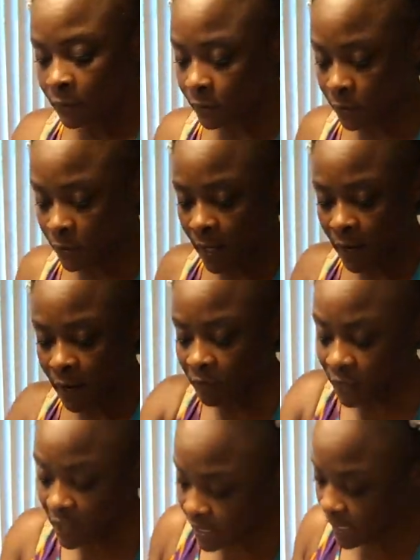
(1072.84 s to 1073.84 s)
So
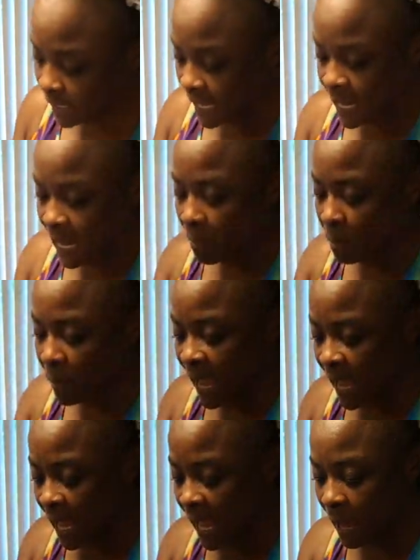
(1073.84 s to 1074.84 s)
everything that I'm
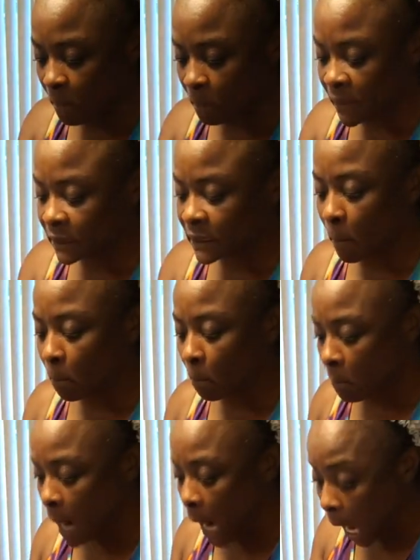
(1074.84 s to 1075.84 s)
buying, I'm putting
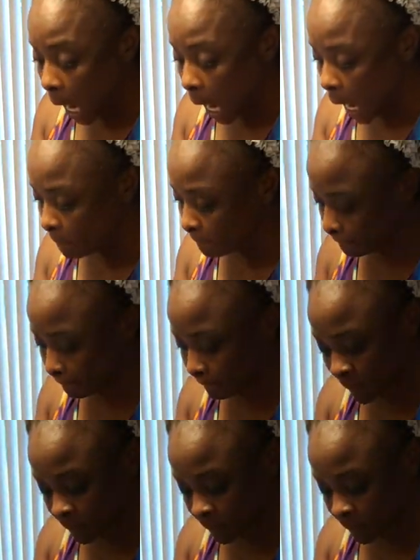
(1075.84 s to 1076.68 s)
mom.